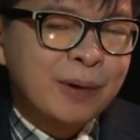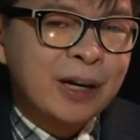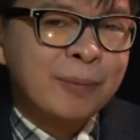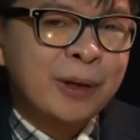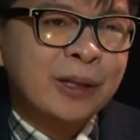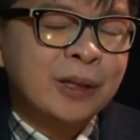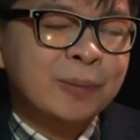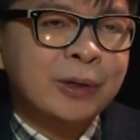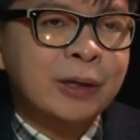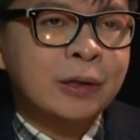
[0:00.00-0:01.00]

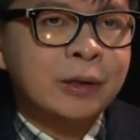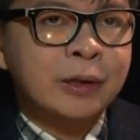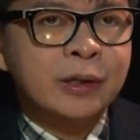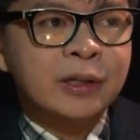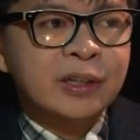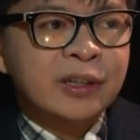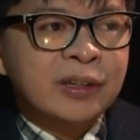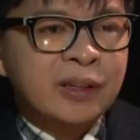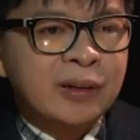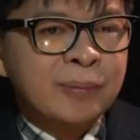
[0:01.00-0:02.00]
environmental friendly.
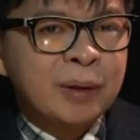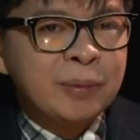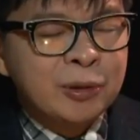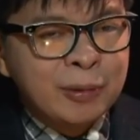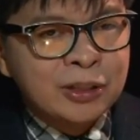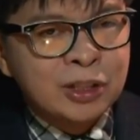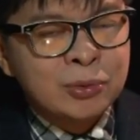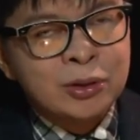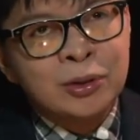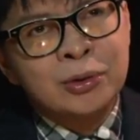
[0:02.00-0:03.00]
Now, maybe your
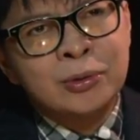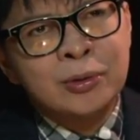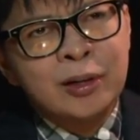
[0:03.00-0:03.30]
message would go